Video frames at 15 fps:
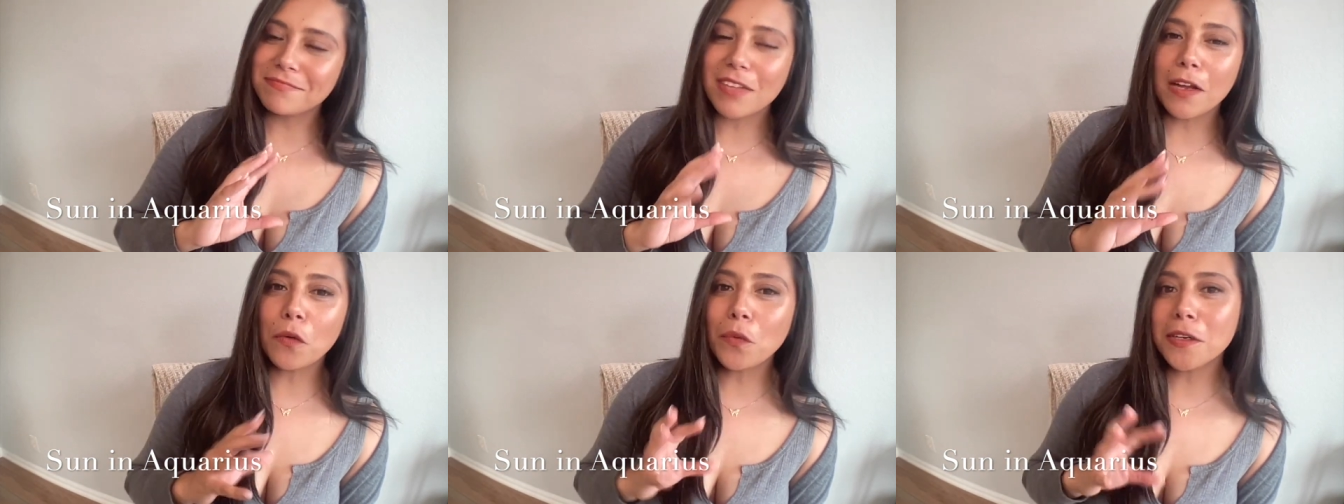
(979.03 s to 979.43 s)

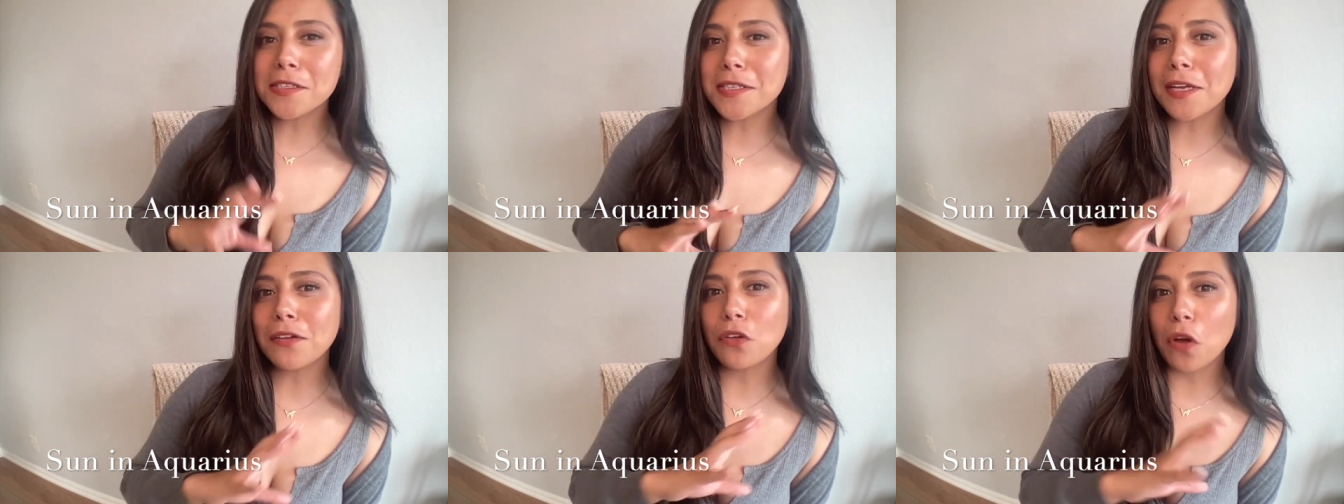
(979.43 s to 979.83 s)
I don't want to
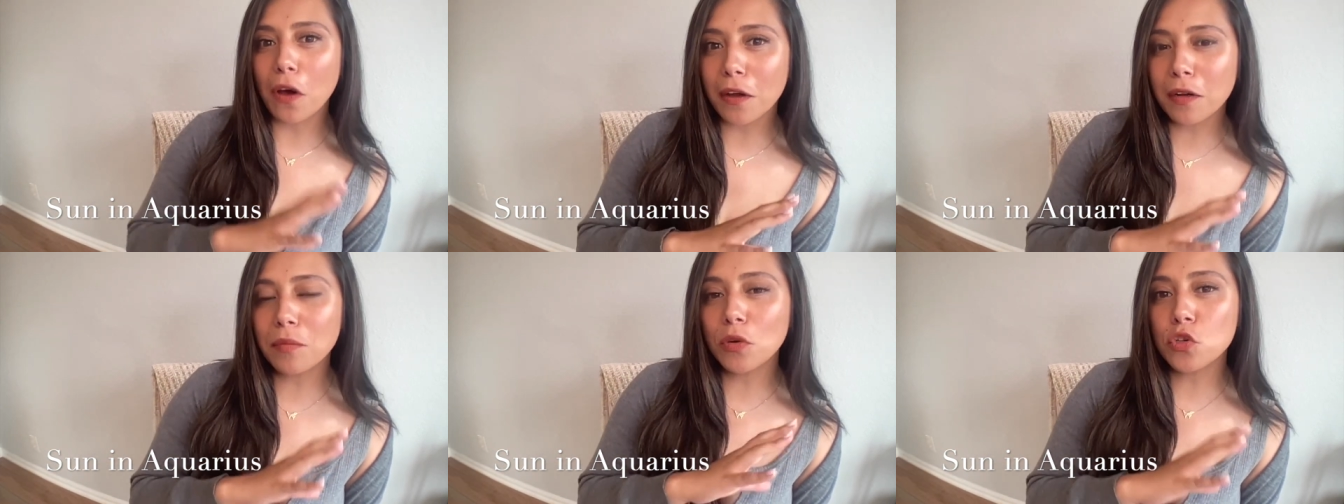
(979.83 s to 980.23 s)
say
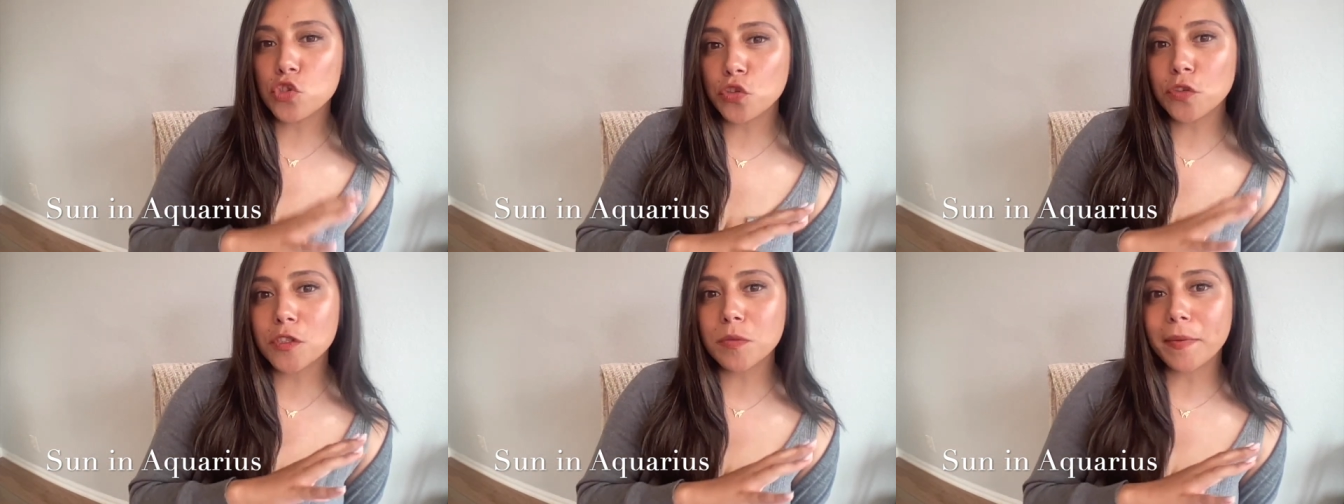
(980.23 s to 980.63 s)

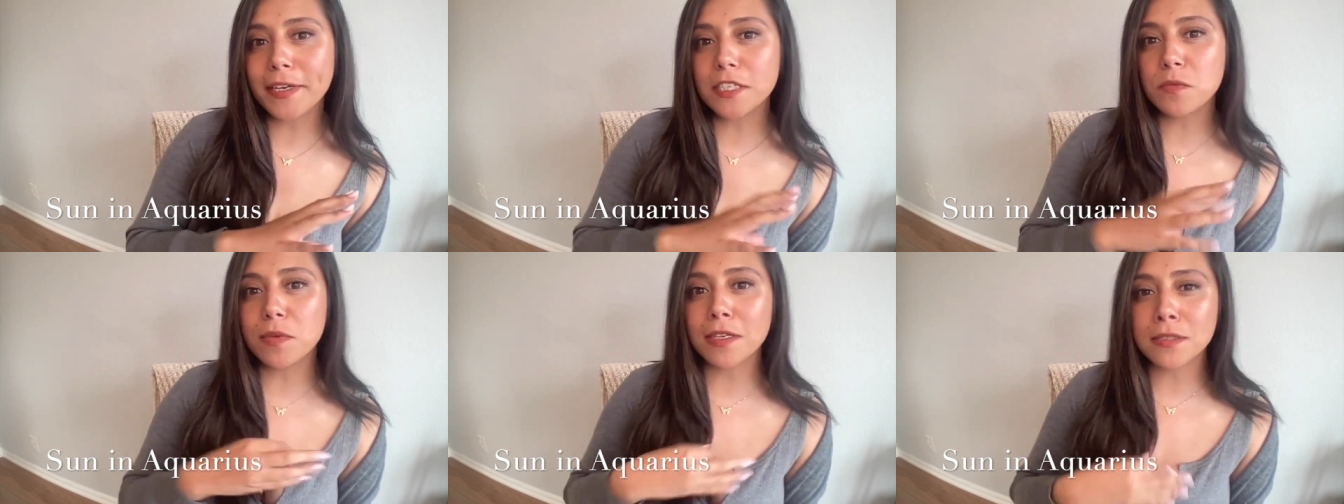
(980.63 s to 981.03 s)
non-emotional
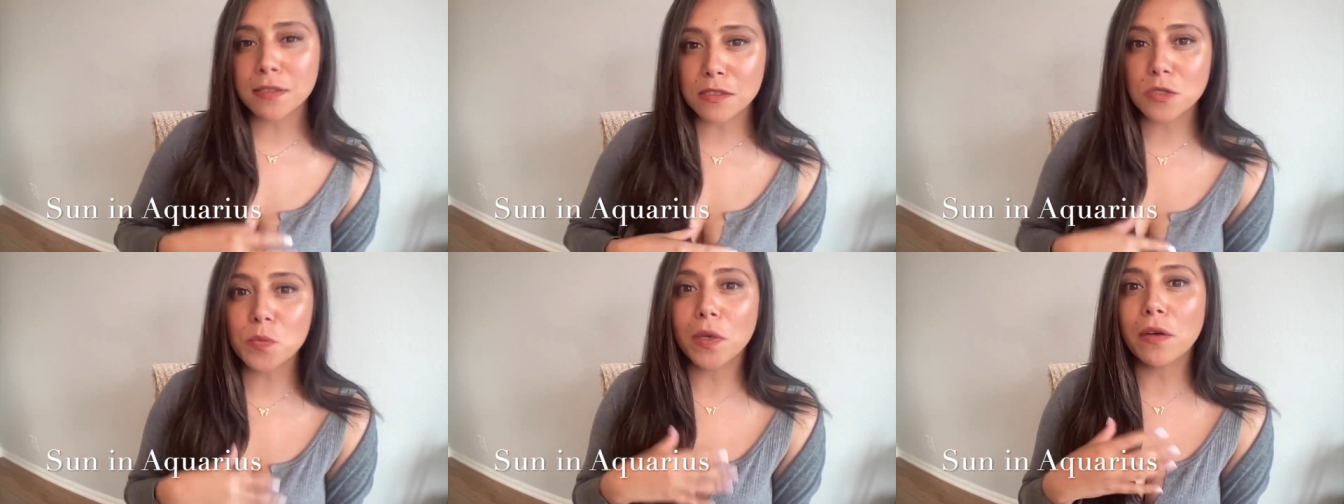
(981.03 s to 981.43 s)
space because the
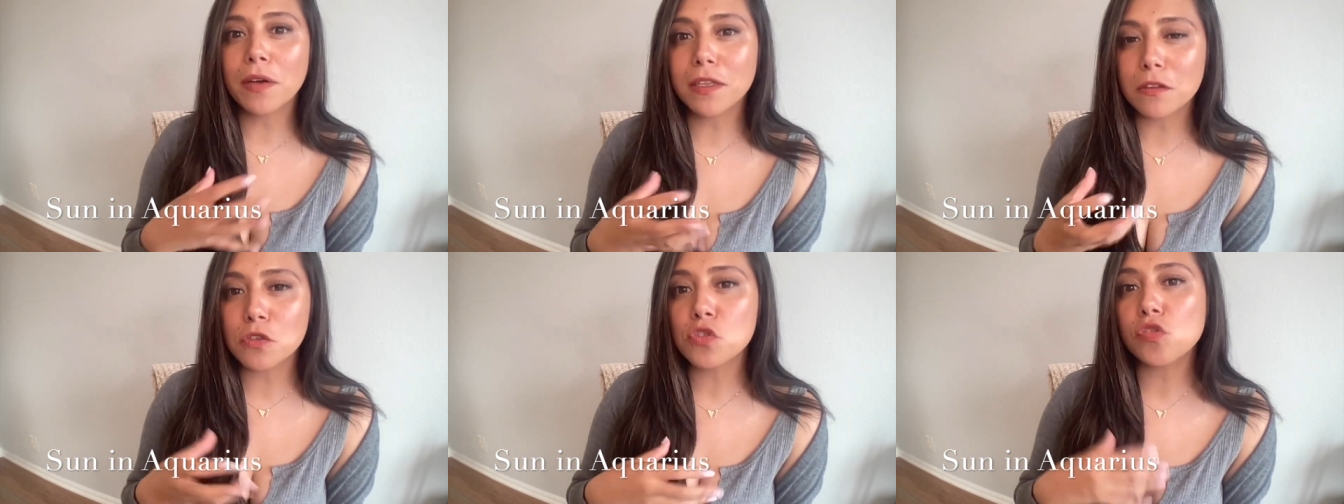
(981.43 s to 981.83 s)

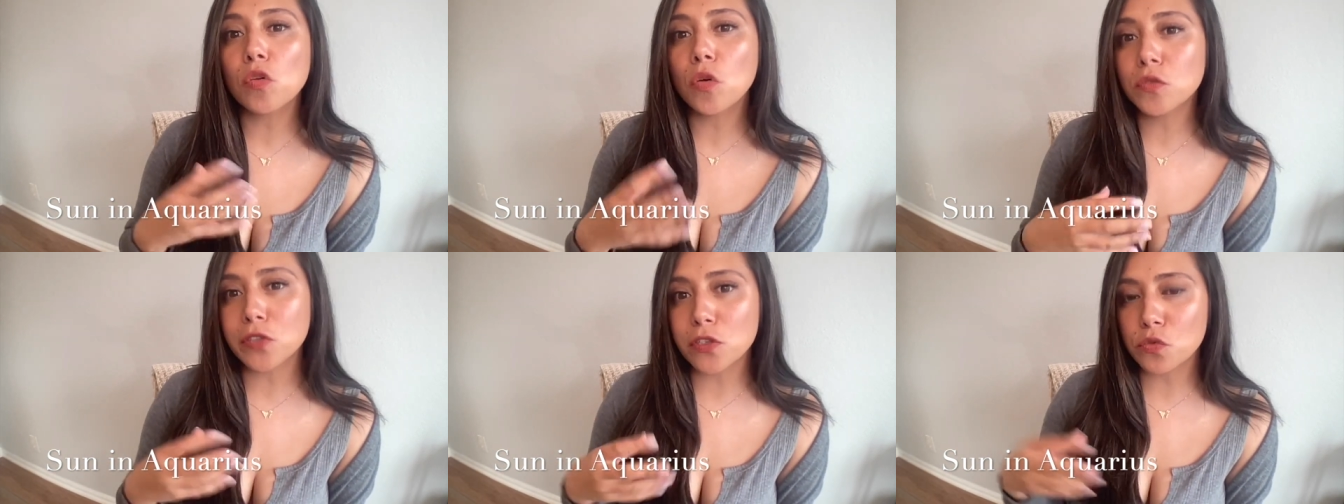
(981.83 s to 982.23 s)
spirit, the
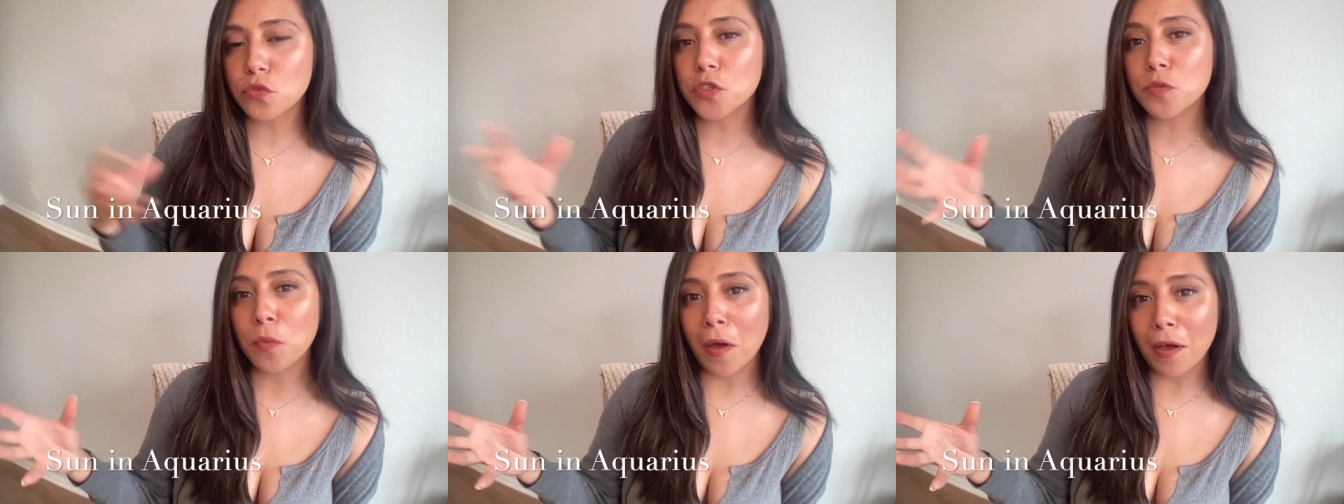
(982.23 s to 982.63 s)
soul does
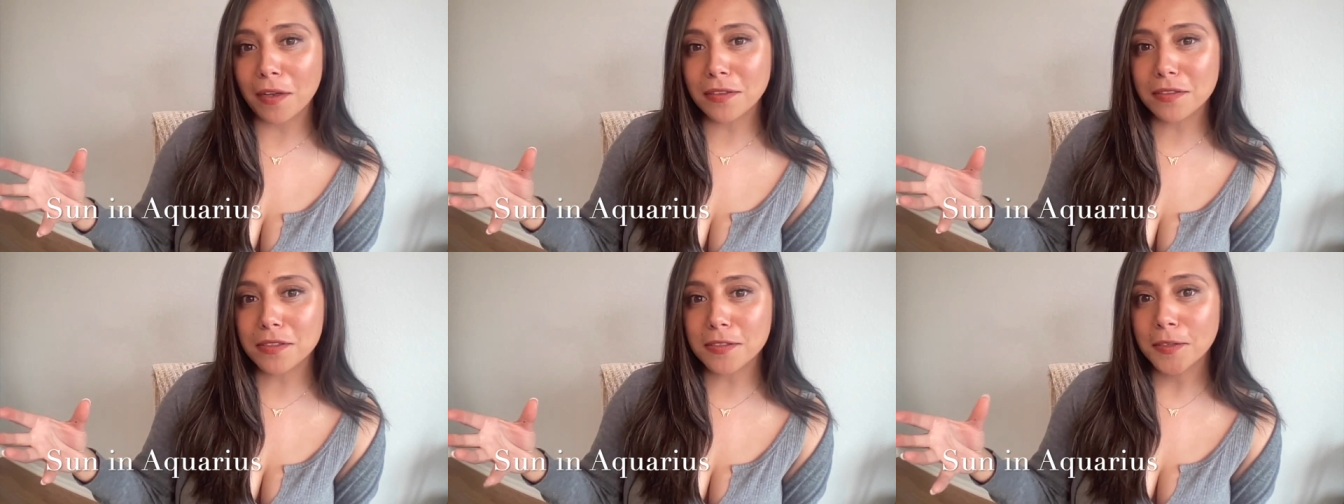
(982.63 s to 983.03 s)

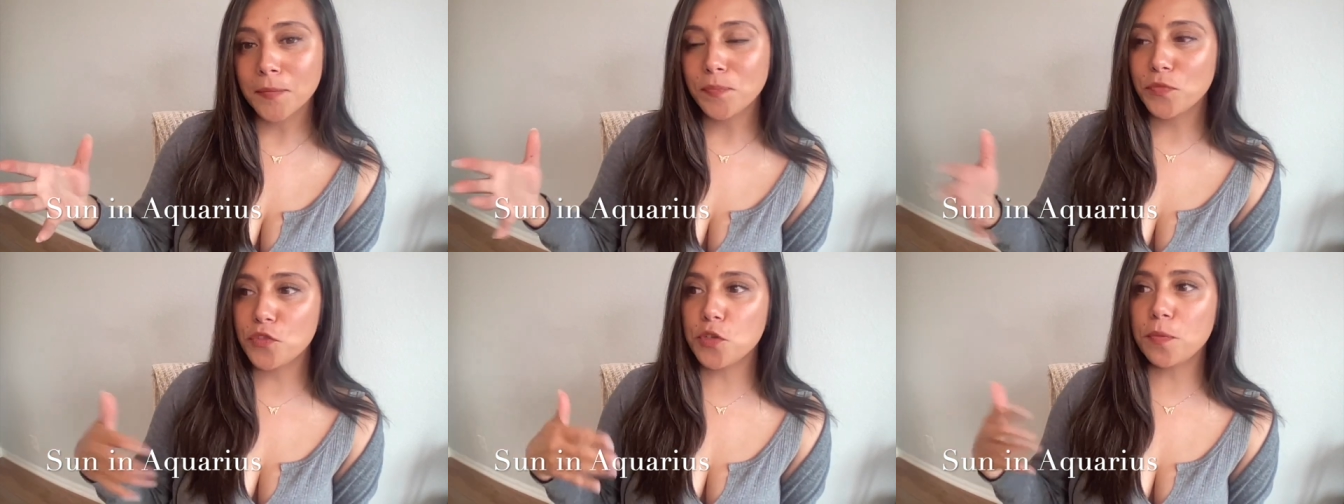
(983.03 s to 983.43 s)
respond
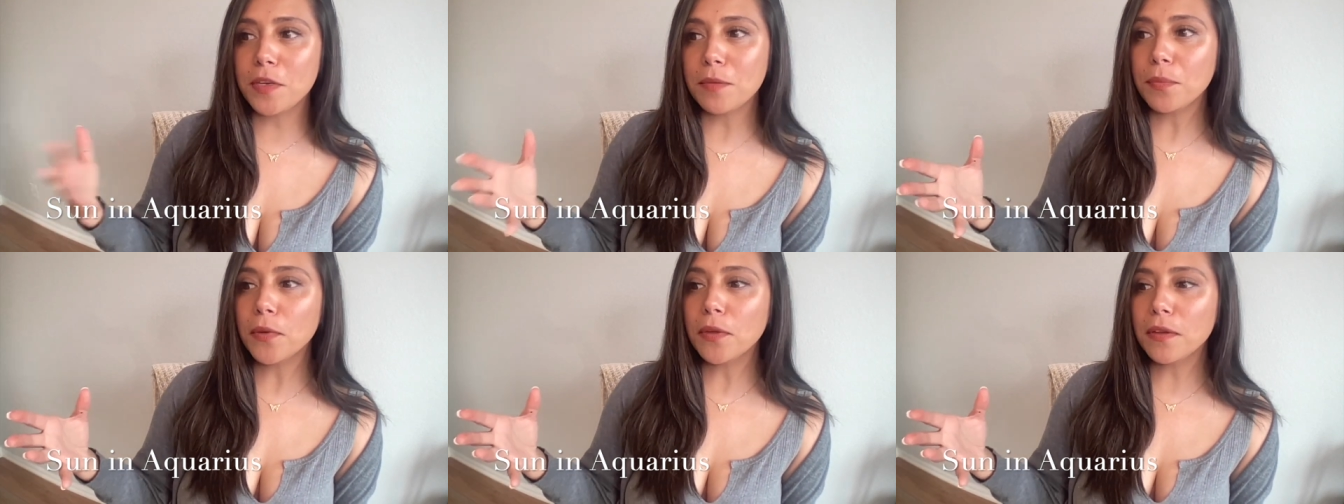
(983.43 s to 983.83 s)
to
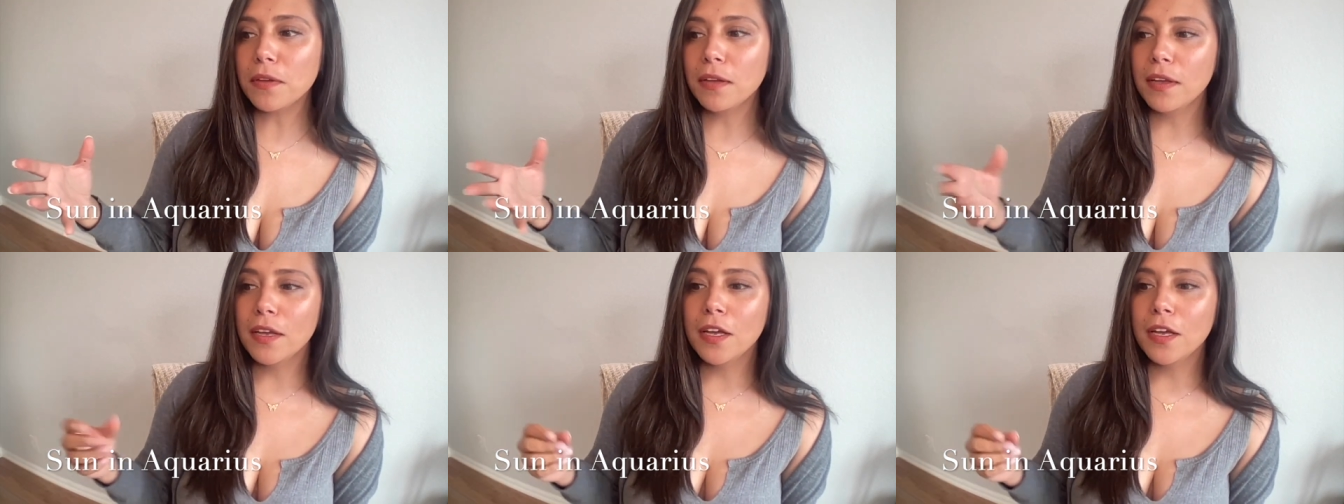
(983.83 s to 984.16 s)
people,